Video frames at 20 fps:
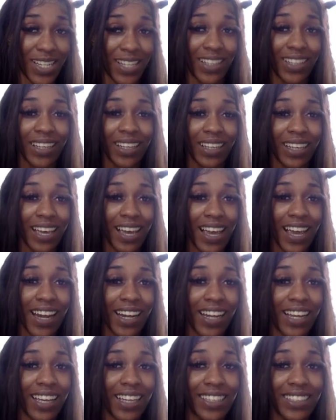to look at,
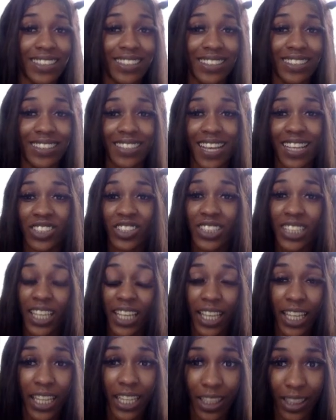but she's actually
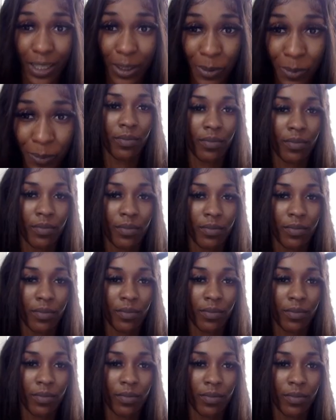eating them.
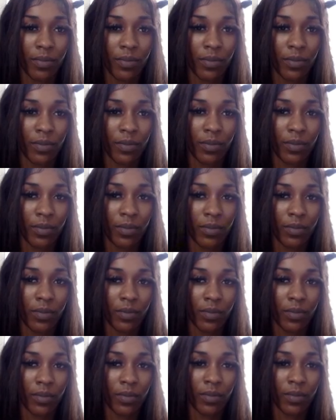
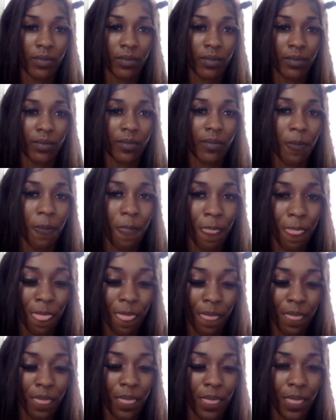
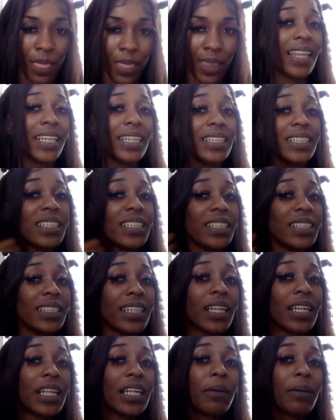At least she's
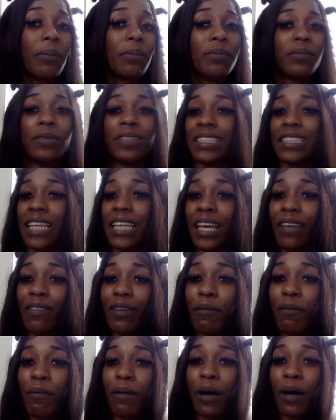in a safe
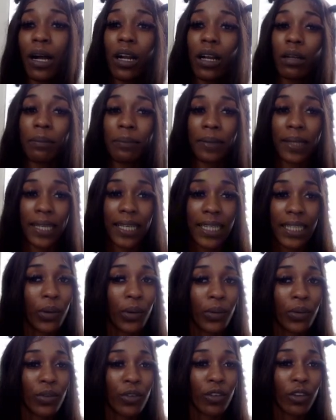
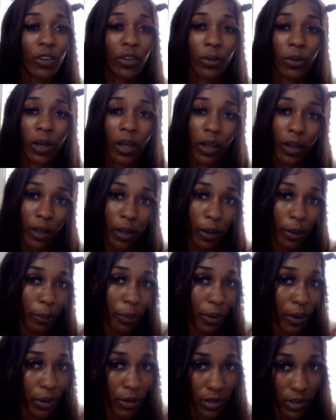environment. She's with a good
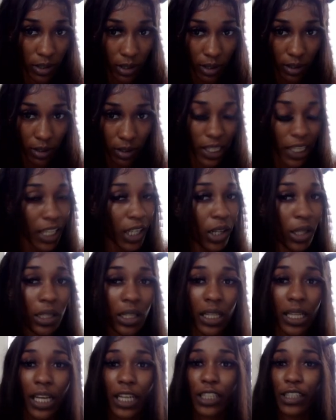person. He don't
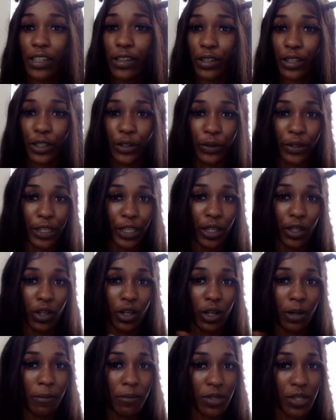look like he's gonna do any
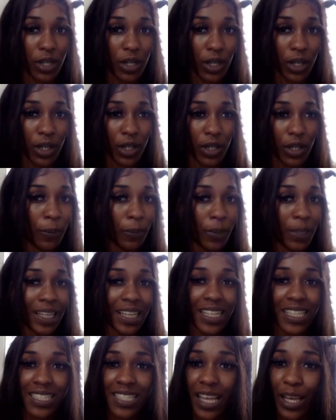harm to her,
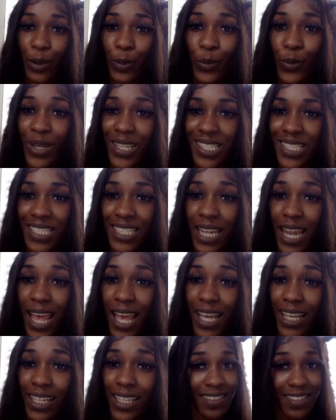but it's like, what's
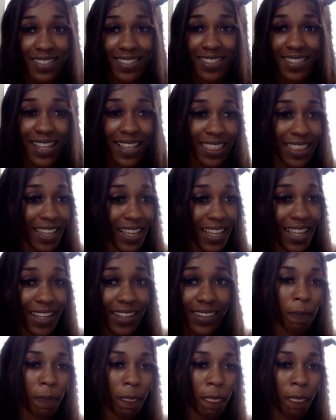next? It's not the end.